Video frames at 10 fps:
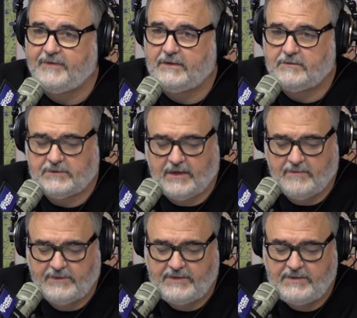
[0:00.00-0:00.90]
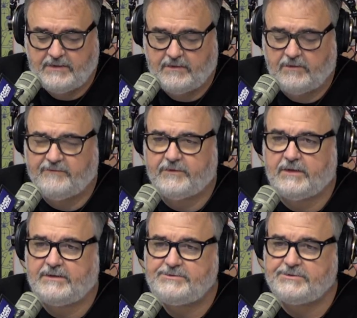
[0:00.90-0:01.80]
got all comedy, all of our
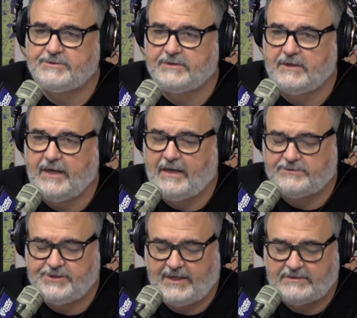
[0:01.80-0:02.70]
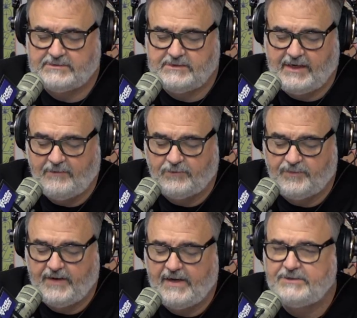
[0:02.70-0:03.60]
legends on it. Al Jackson, Heywood
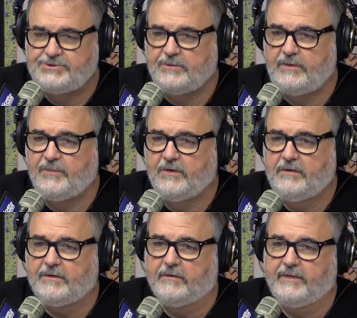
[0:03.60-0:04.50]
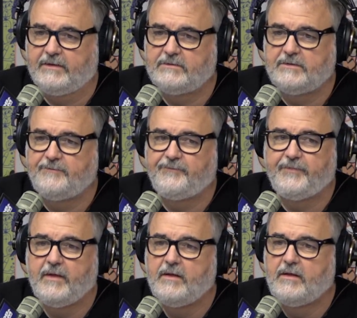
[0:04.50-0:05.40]
Banks, Jimmy Pardo. Oh,
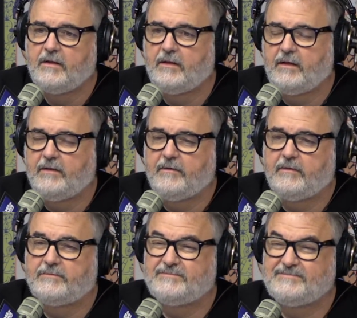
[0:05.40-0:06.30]
yeah, and it's